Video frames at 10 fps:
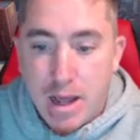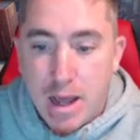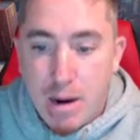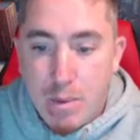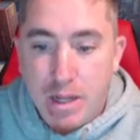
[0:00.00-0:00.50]

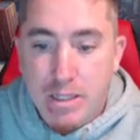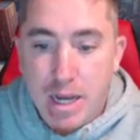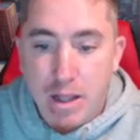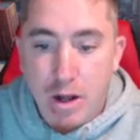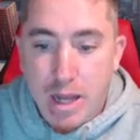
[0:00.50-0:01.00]
And I'm gonna say,
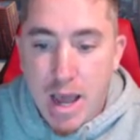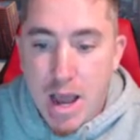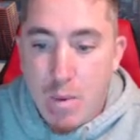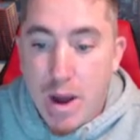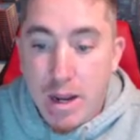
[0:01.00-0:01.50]
look, hey, I
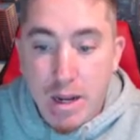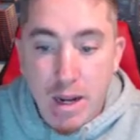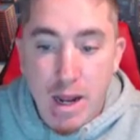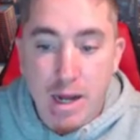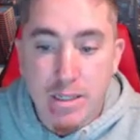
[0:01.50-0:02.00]
went in and
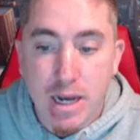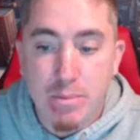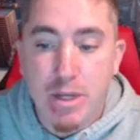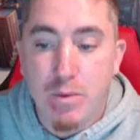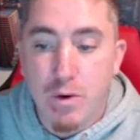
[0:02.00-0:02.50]
I
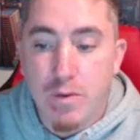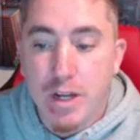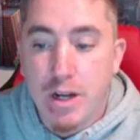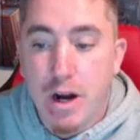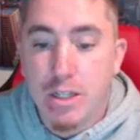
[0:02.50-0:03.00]
typed in roofing
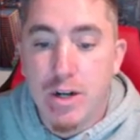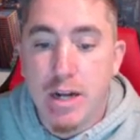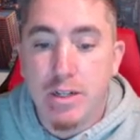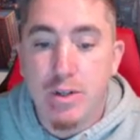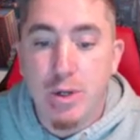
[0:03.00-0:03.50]

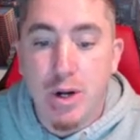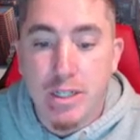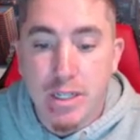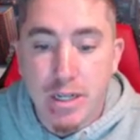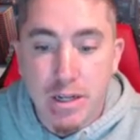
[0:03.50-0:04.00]
contractor in New York
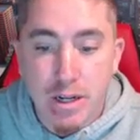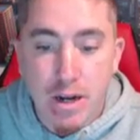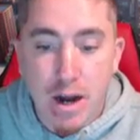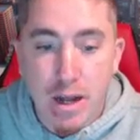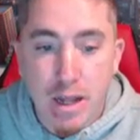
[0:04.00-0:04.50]
City and you're
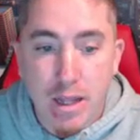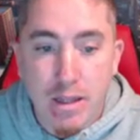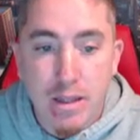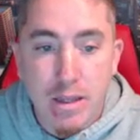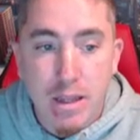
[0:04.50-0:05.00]
not
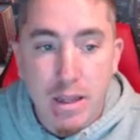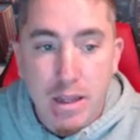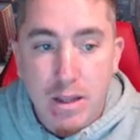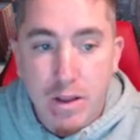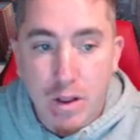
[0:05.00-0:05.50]
in
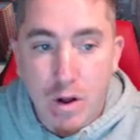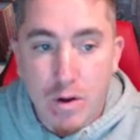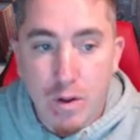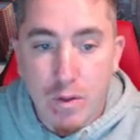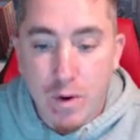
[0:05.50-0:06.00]
the
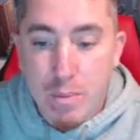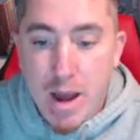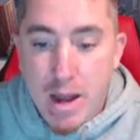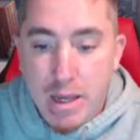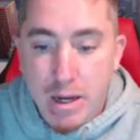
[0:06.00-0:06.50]
local
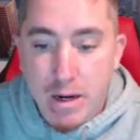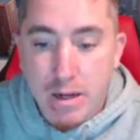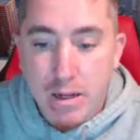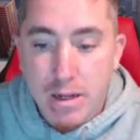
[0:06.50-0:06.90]
3-pack here.